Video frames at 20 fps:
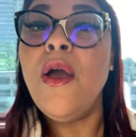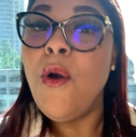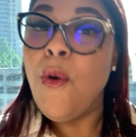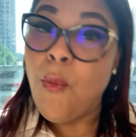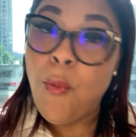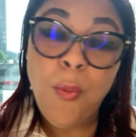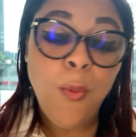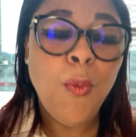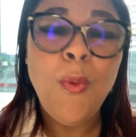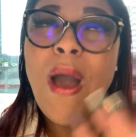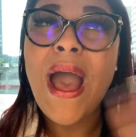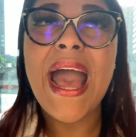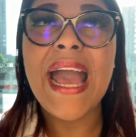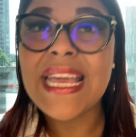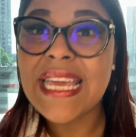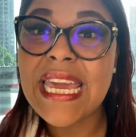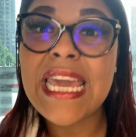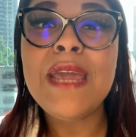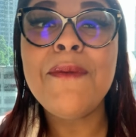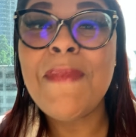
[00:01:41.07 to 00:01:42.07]
Why
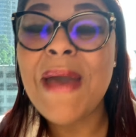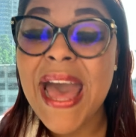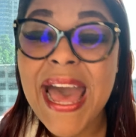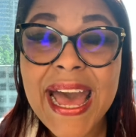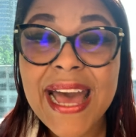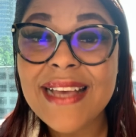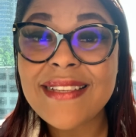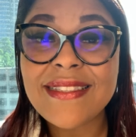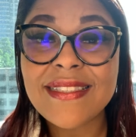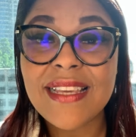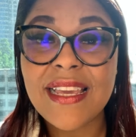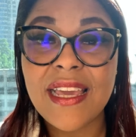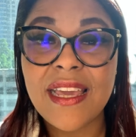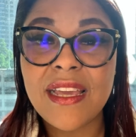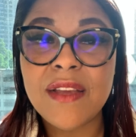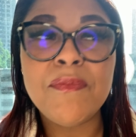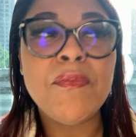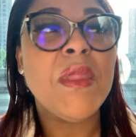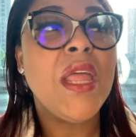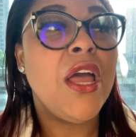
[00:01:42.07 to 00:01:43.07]
keep
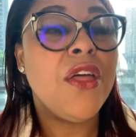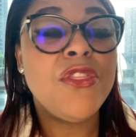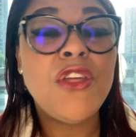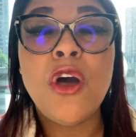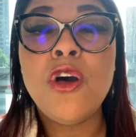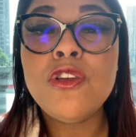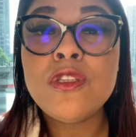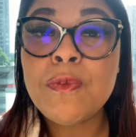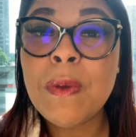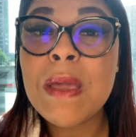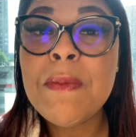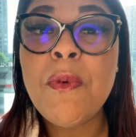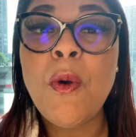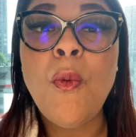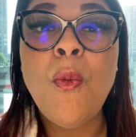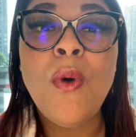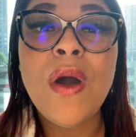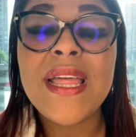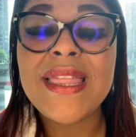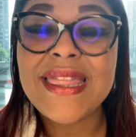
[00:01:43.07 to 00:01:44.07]
asking those people
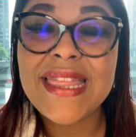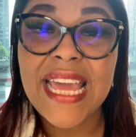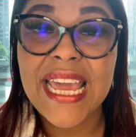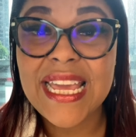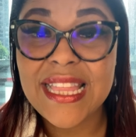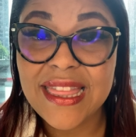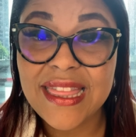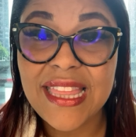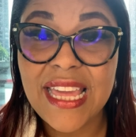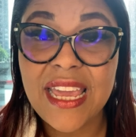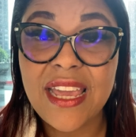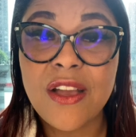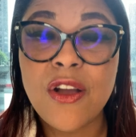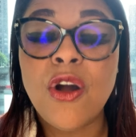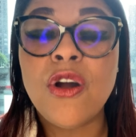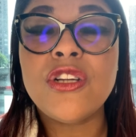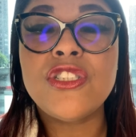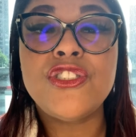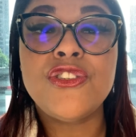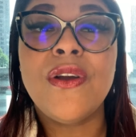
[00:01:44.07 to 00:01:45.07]
what they think
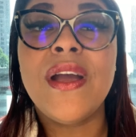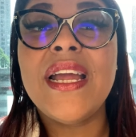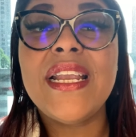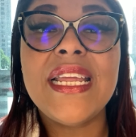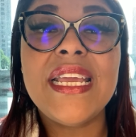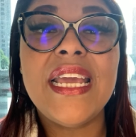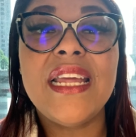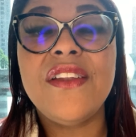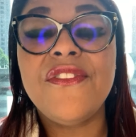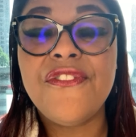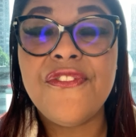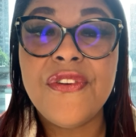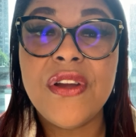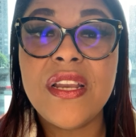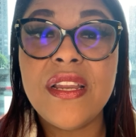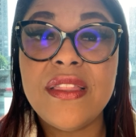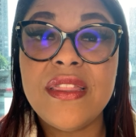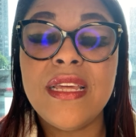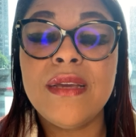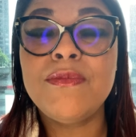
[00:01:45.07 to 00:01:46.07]
or trying to get in front
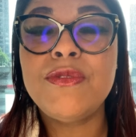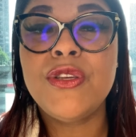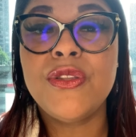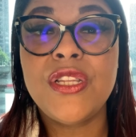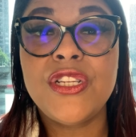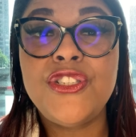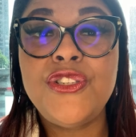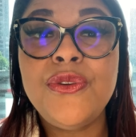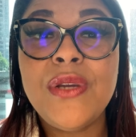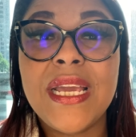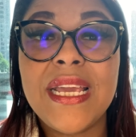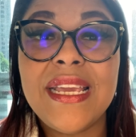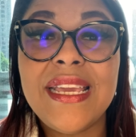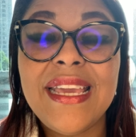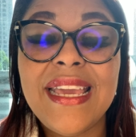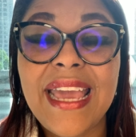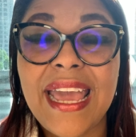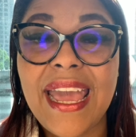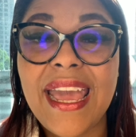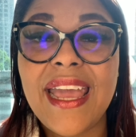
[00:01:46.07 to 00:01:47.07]
of them so that you can
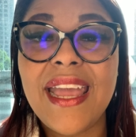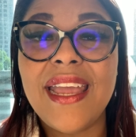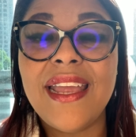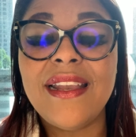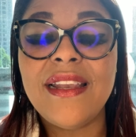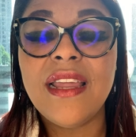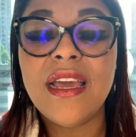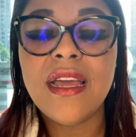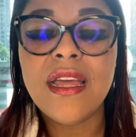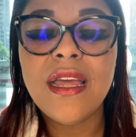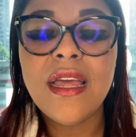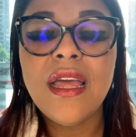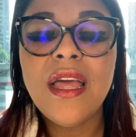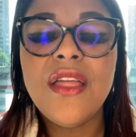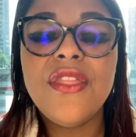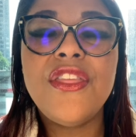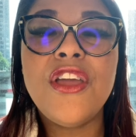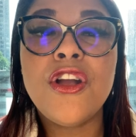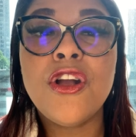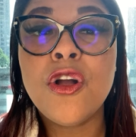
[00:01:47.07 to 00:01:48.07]
gain
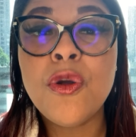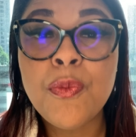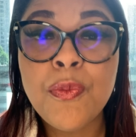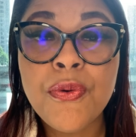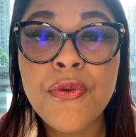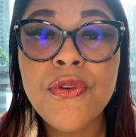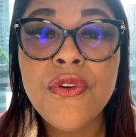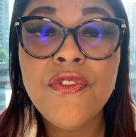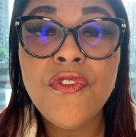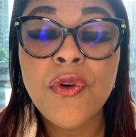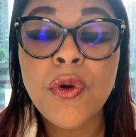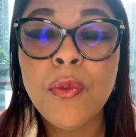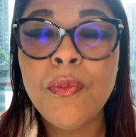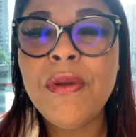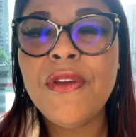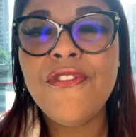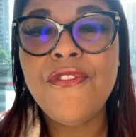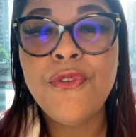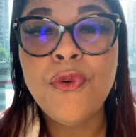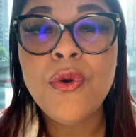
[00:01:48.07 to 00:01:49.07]
their approval
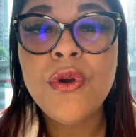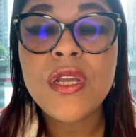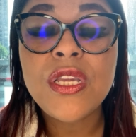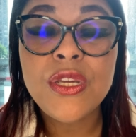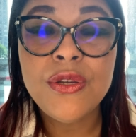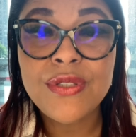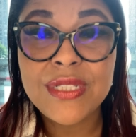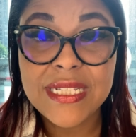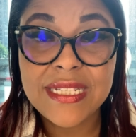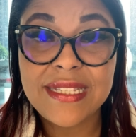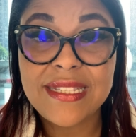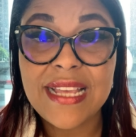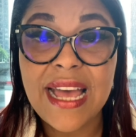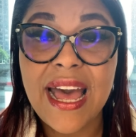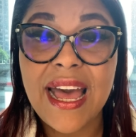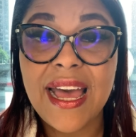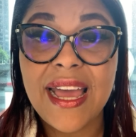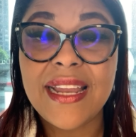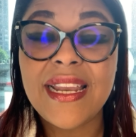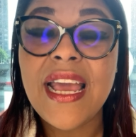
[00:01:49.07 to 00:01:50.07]
before you
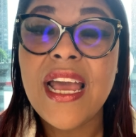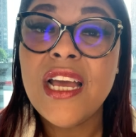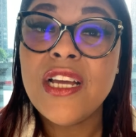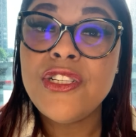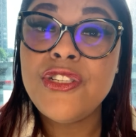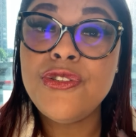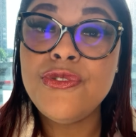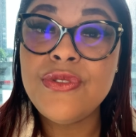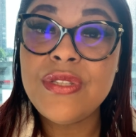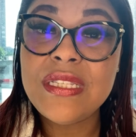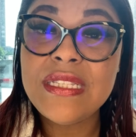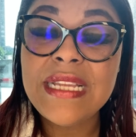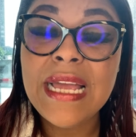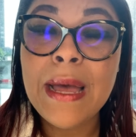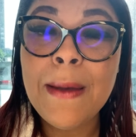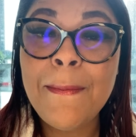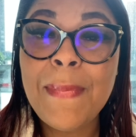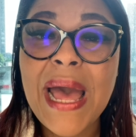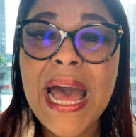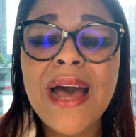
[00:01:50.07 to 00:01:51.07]
decide to
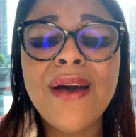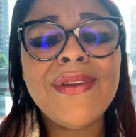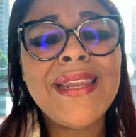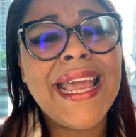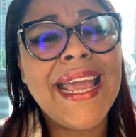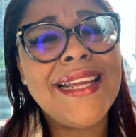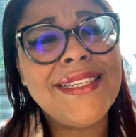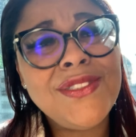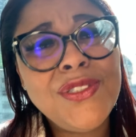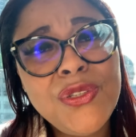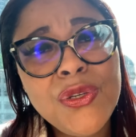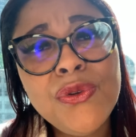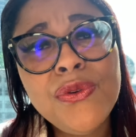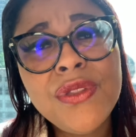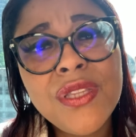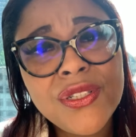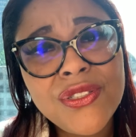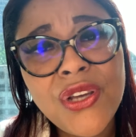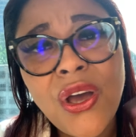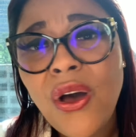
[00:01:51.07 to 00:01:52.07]
step out and do
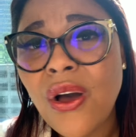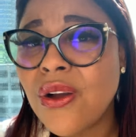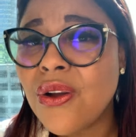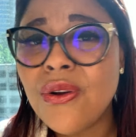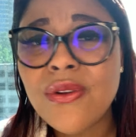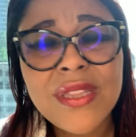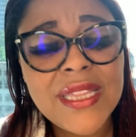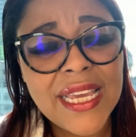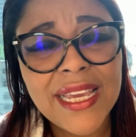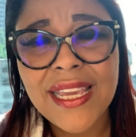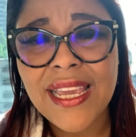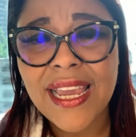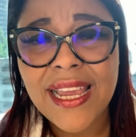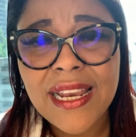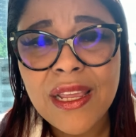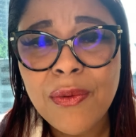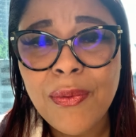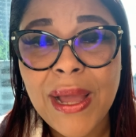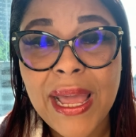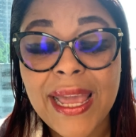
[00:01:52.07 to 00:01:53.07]
the doggone thing
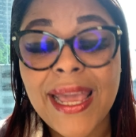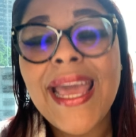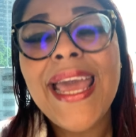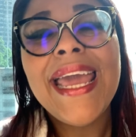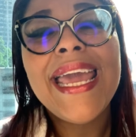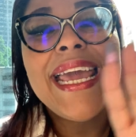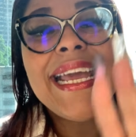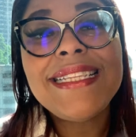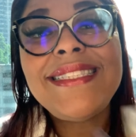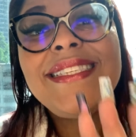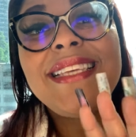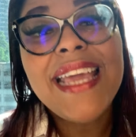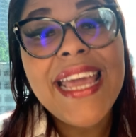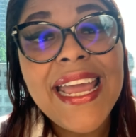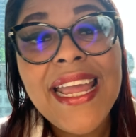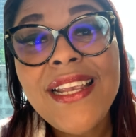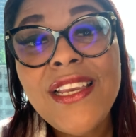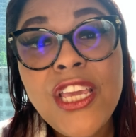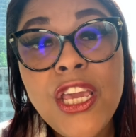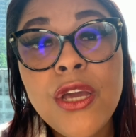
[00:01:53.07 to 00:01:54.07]
anyway? It's
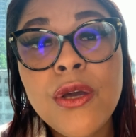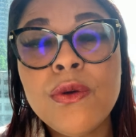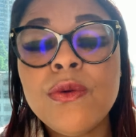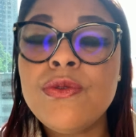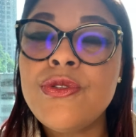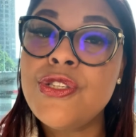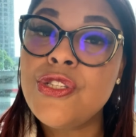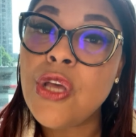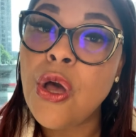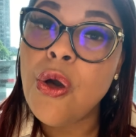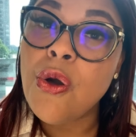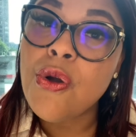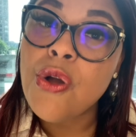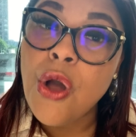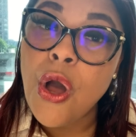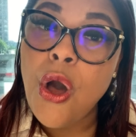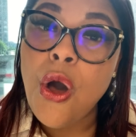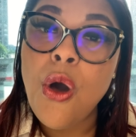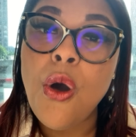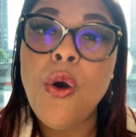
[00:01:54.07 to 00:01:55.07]
in you, so
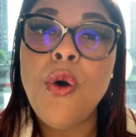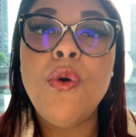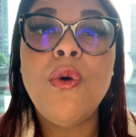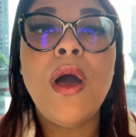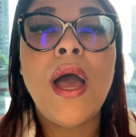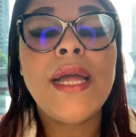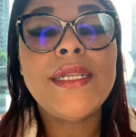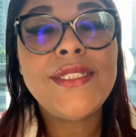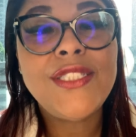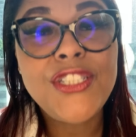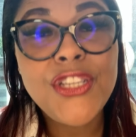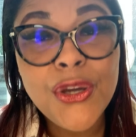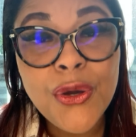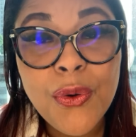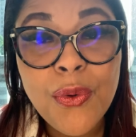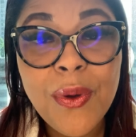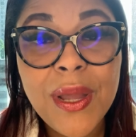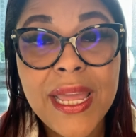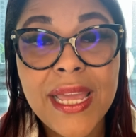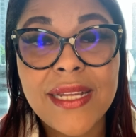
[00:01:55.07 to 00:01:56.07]
go
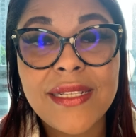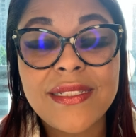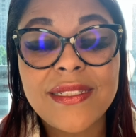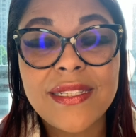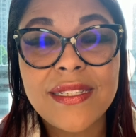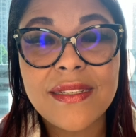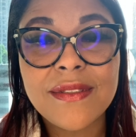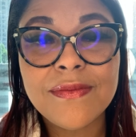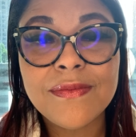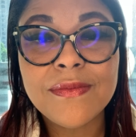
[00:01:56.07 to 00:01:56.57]
do it.